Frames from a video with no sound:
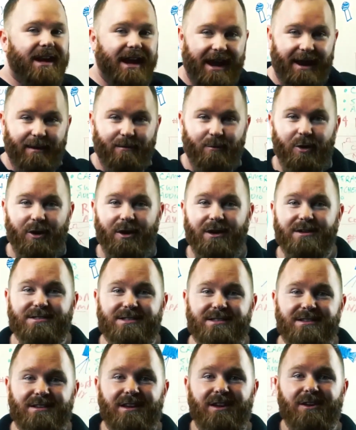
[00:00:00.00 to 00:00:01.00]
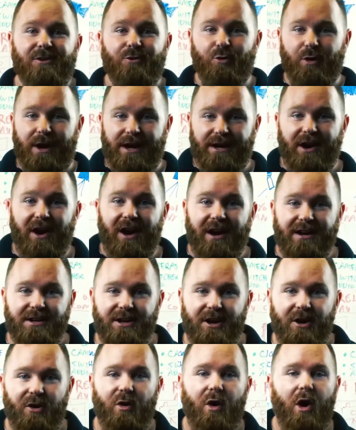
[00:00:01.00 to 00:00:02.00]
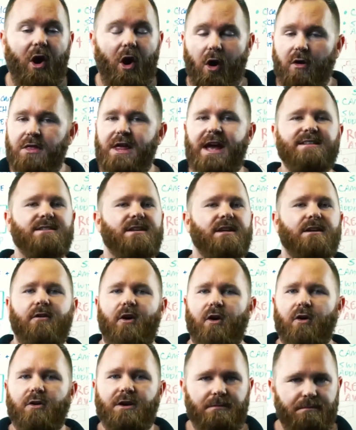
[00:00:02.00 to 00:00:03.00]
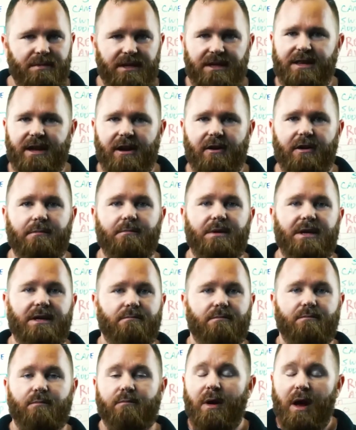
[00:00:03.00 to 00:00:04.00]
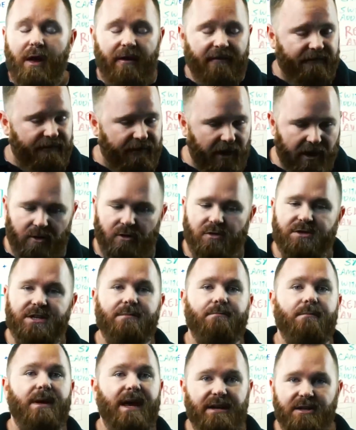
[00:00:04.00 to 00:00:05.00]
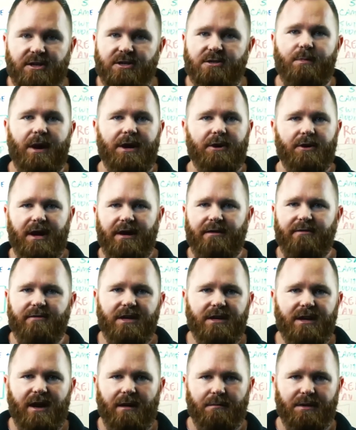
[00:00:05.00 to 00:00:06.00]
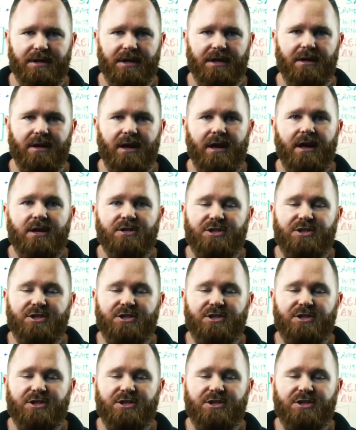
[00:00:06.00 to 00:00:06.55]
cameras, great audio, all that's going to already be there and being funneled and managed by your AV company.